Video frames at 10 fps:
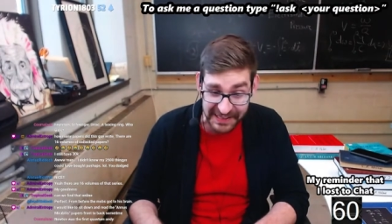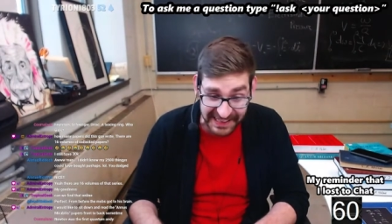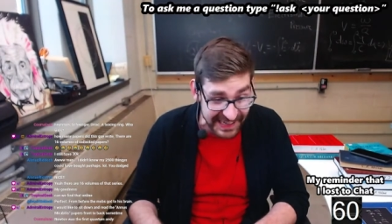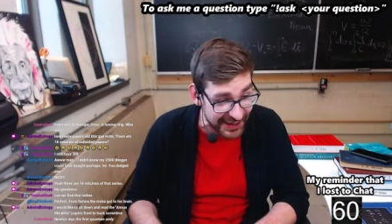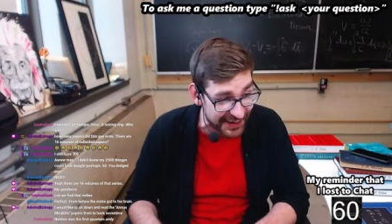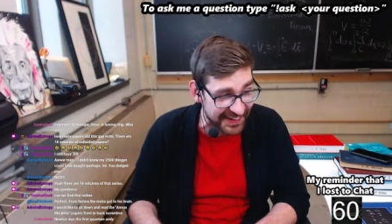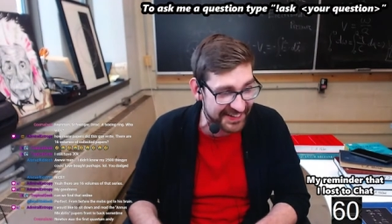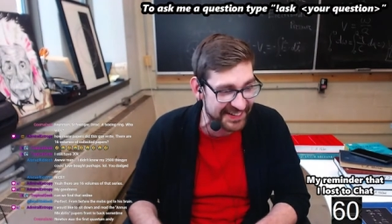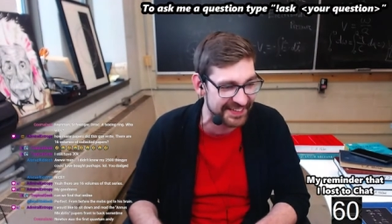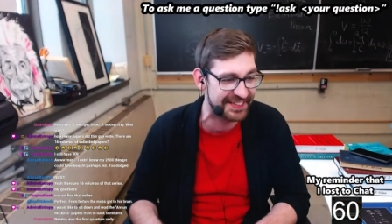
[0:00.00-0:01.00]

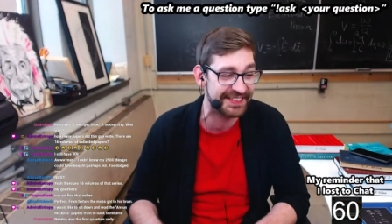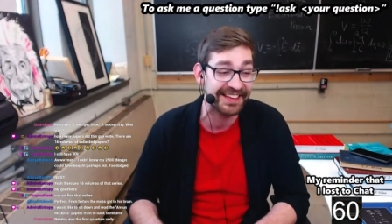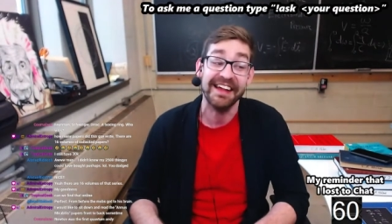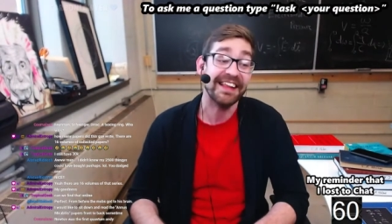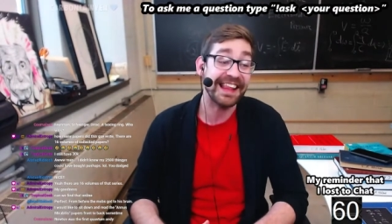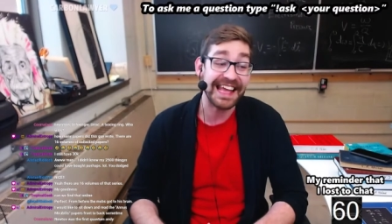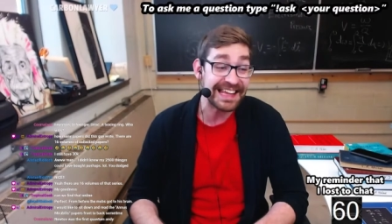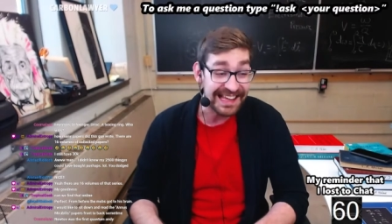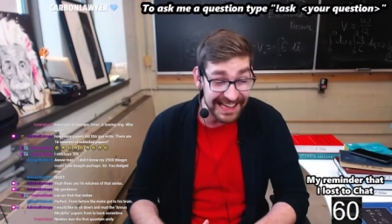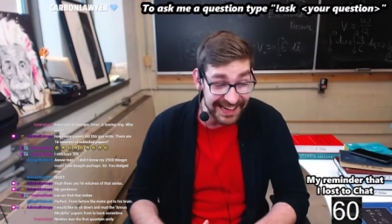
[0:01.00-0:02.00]
years like
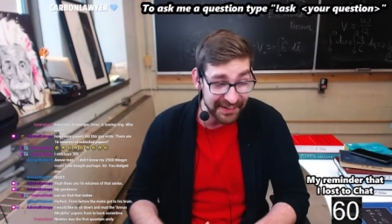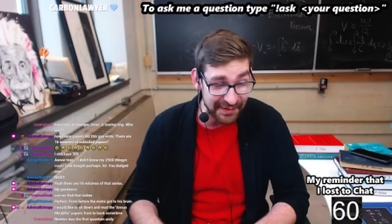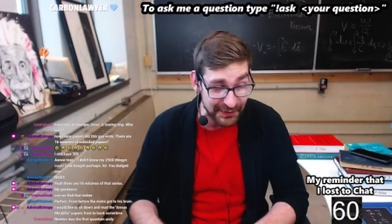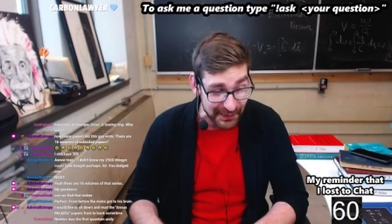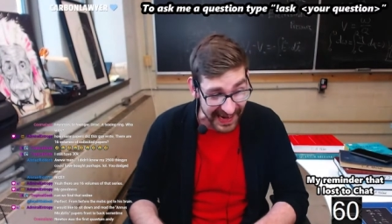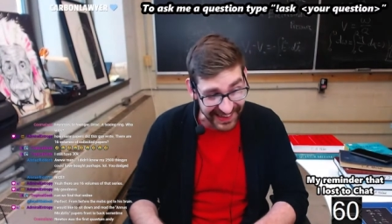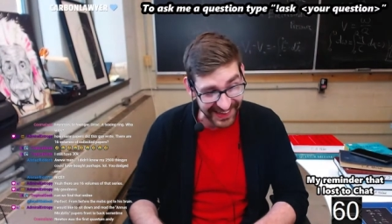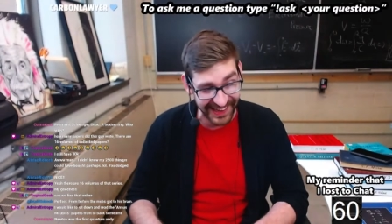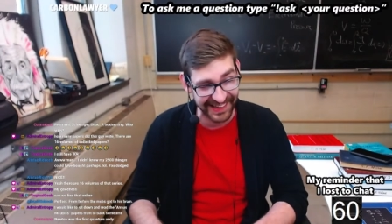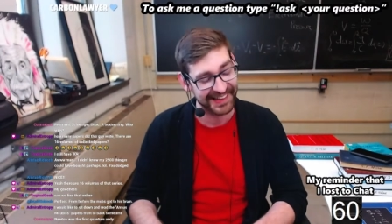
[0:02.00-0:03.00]
years
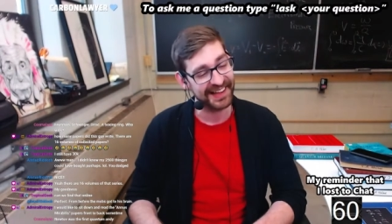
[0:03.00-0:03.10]
waiting